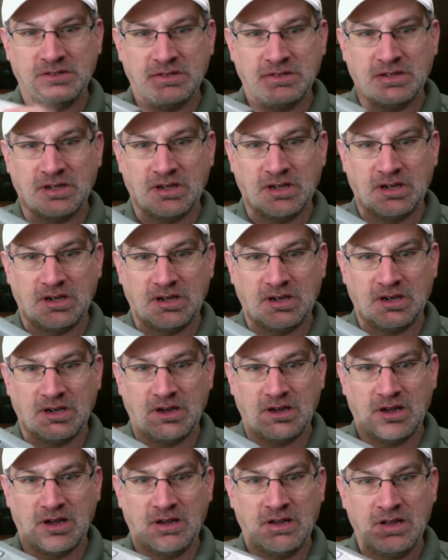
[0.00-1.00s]

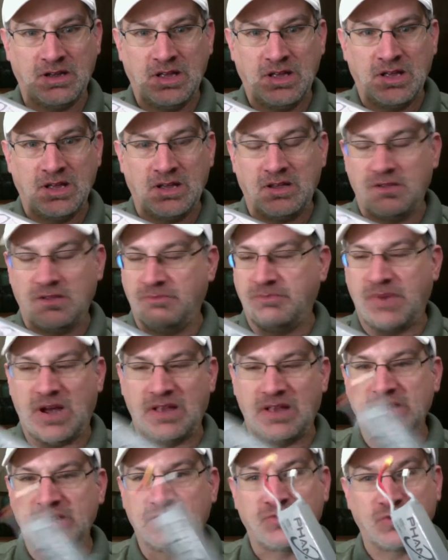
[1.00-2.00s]
Uh, you
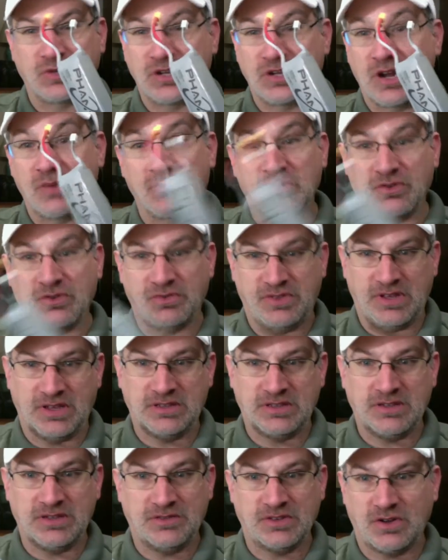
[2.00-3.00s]
buy these for a number of
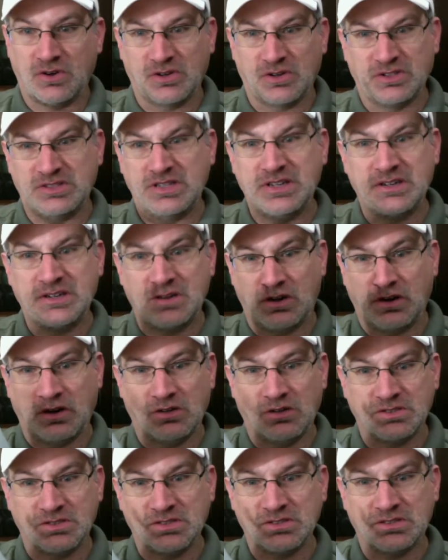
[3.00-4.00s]
things, even RC
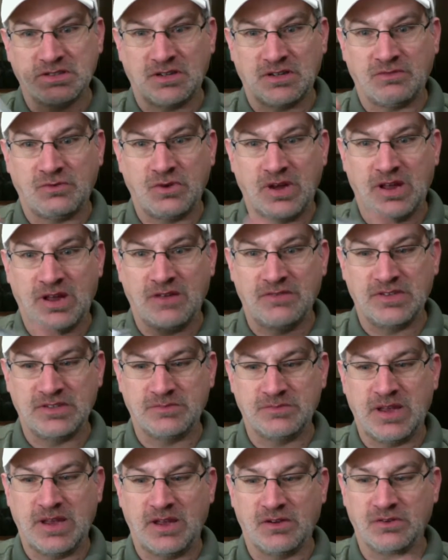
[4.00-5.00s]
cars and stuff will have these
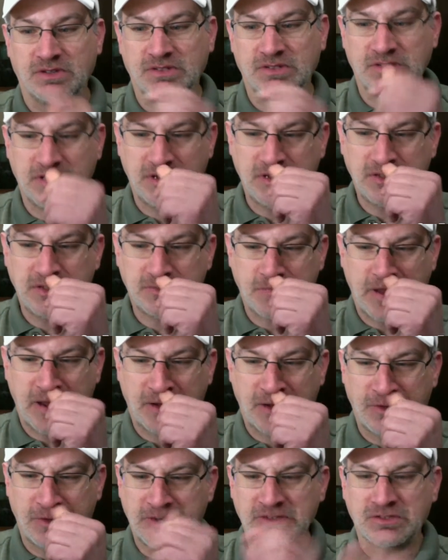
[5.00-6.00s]
batteries. These
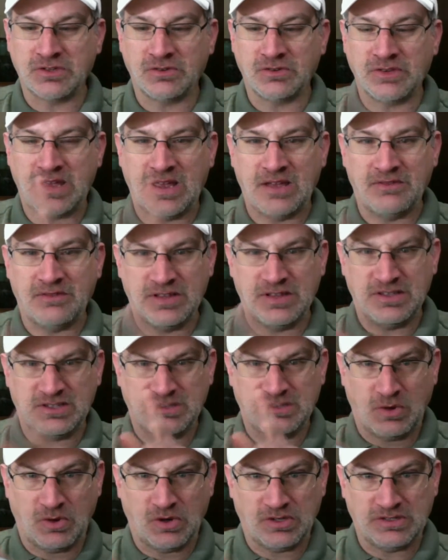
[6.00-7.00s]
batteries don't have any
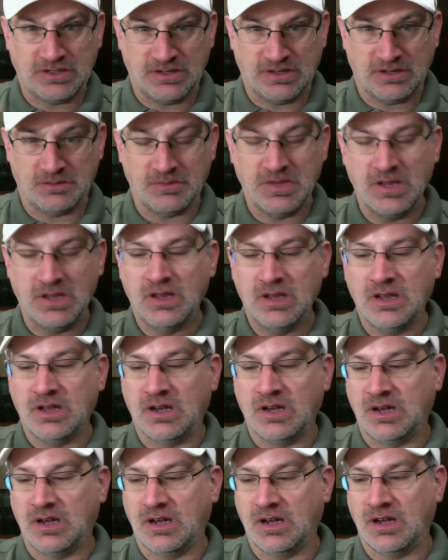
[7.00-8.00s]
smarts in them.
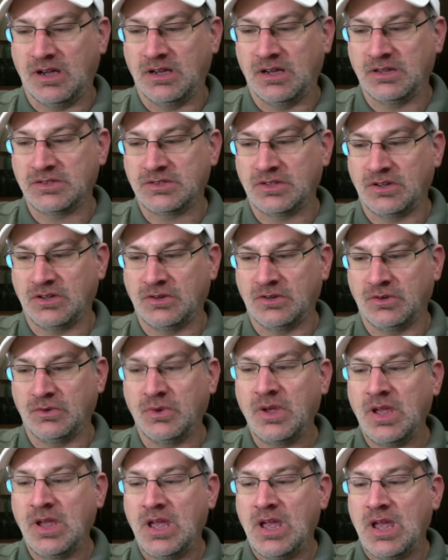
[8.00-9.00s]
Uh,
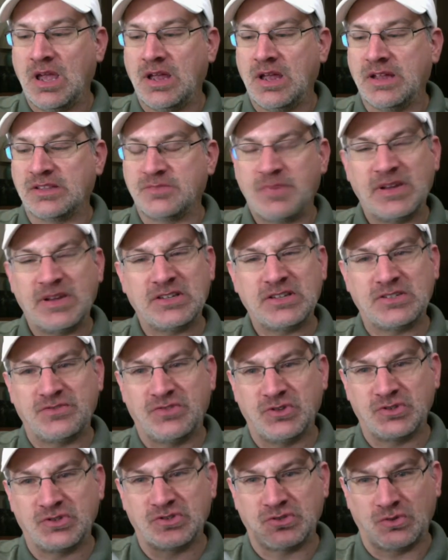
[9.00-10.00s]
so it's best if
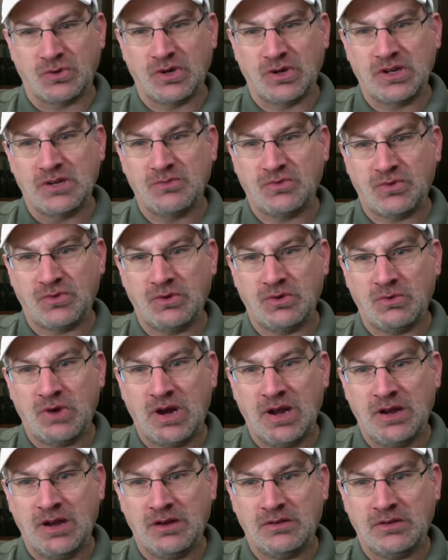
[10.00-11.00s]
you're storing them for a
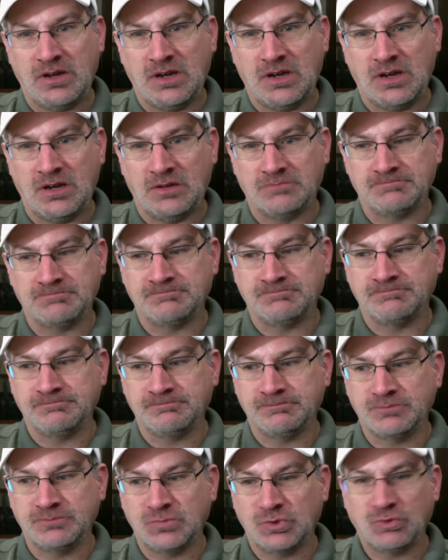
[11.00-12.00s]
while, um,
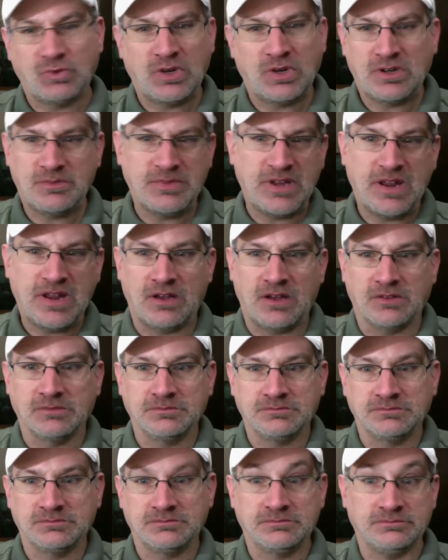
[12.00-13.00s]
run them down.
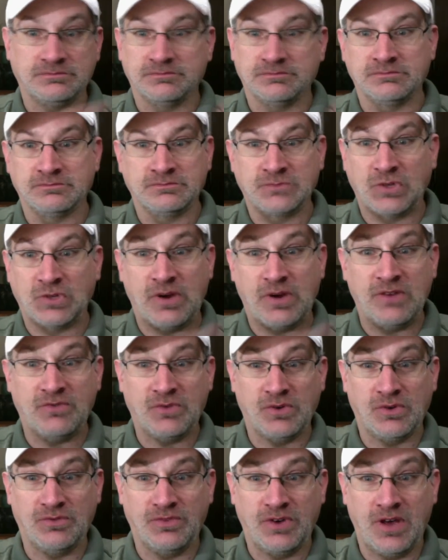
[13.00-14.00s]
Go out
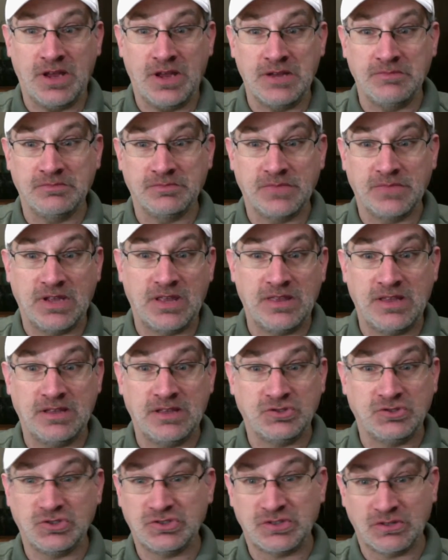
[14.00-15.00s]
for a flight and
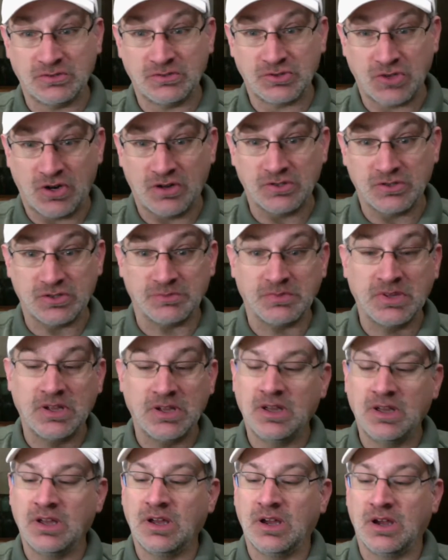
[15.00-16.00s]
then just don't charge them
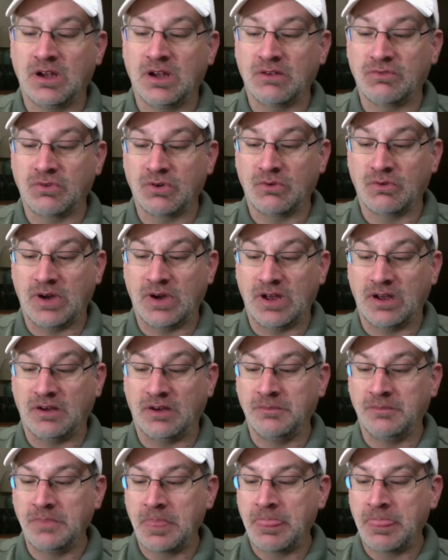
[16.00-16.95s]
uh, for a while.